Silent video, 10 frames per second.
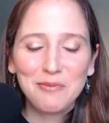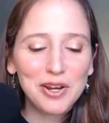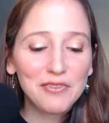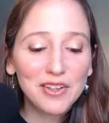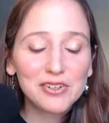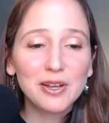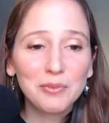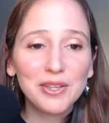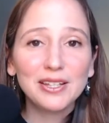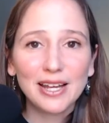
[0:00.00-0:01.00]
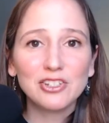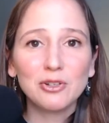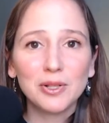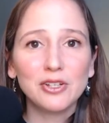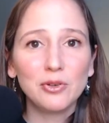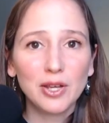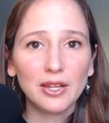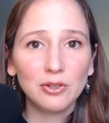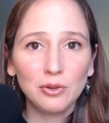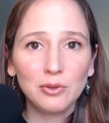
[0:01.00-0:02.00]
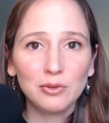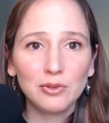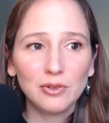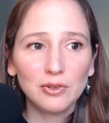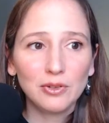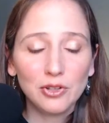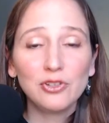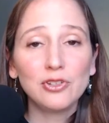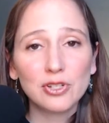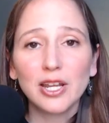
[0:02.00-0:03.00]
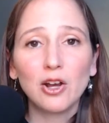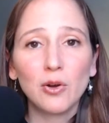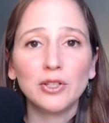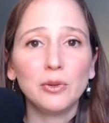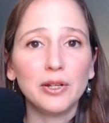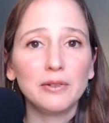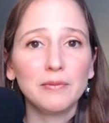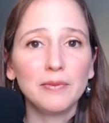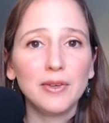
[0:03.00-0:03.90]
But if there's something tangible that you can do, you're just going to go and do it.